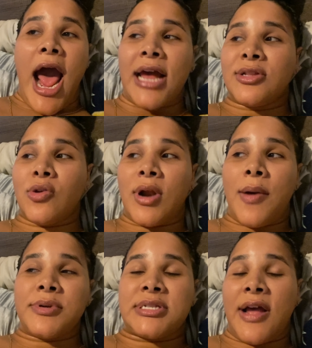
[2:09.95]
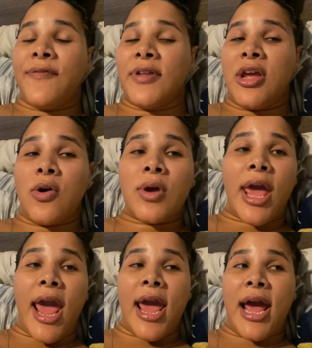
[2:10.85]
I thought I was definitely
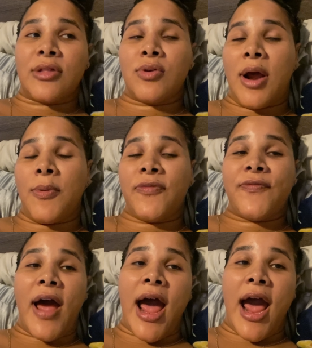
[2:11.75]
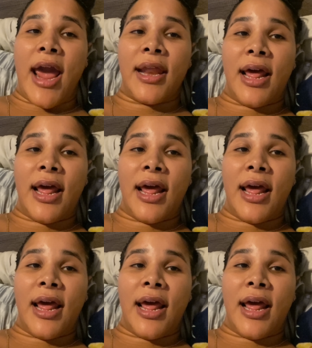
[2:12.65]
okay. I thought I was fine.